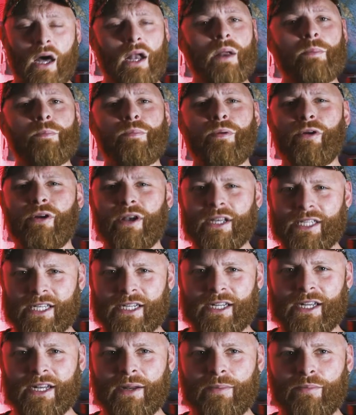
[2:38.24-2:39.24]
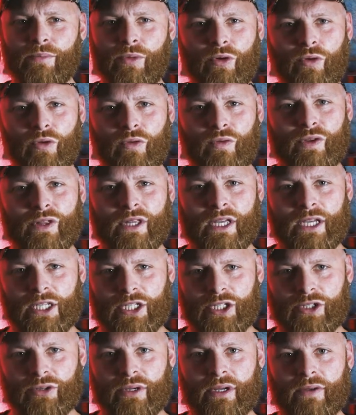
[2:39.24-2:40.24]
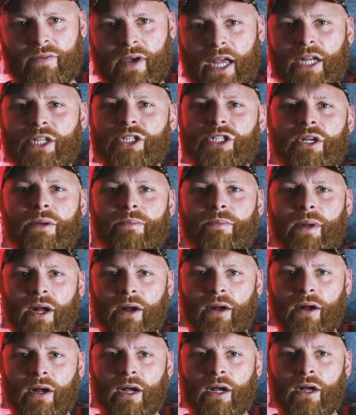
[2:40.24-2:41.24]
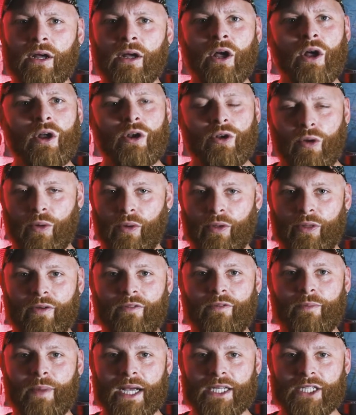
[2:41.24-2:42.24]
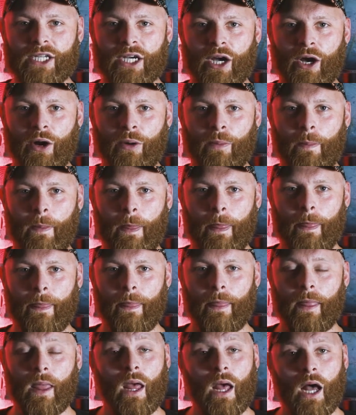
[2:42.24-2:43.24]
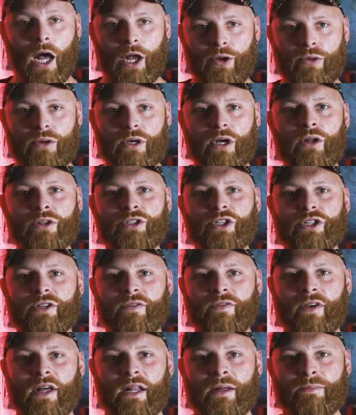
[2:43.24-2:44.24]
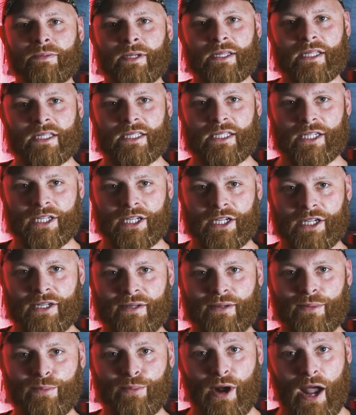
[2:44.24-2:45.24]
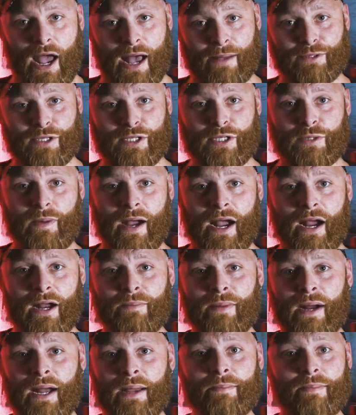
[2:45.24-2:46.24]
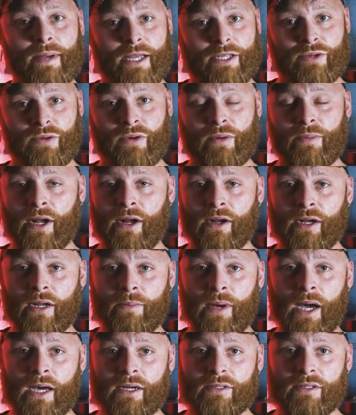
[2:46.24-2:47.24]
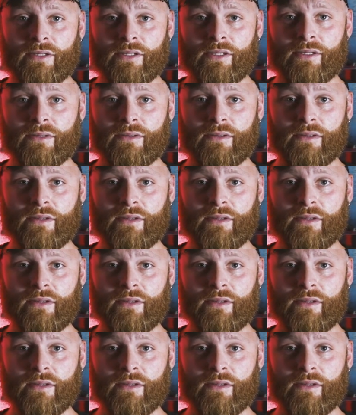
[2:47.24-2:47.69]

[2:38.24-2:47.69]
an unprecedented move in the history of ancient America north of Mexico. A new culture developed at the city, perhaps inspired by Mesoamerican models.